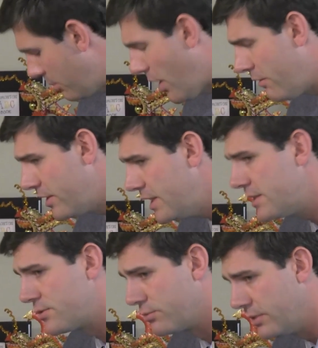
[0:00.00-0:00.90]
Poverty
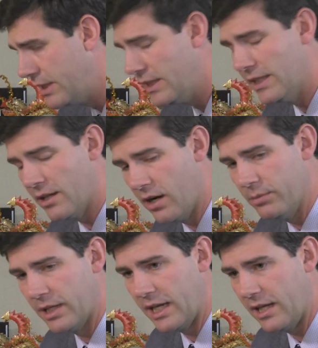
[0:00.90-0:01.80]
is really
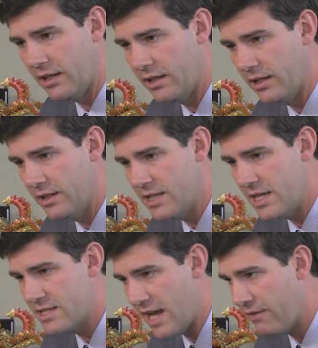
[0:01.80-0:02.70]
complicated and it
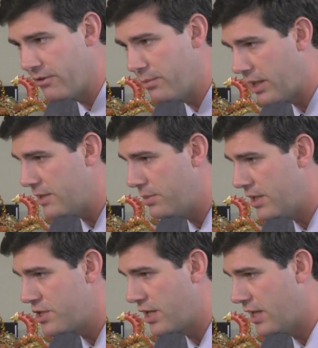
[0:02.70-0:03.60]
takes everybody
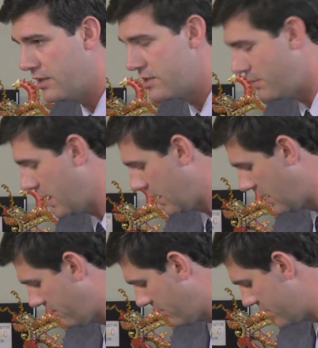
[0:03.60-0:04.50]
pitching in to make a
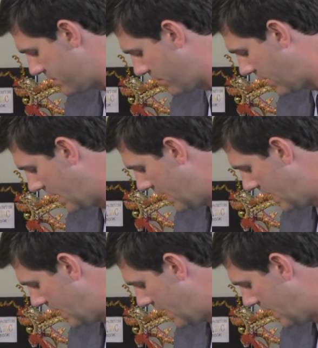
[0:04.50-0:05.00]
difference. But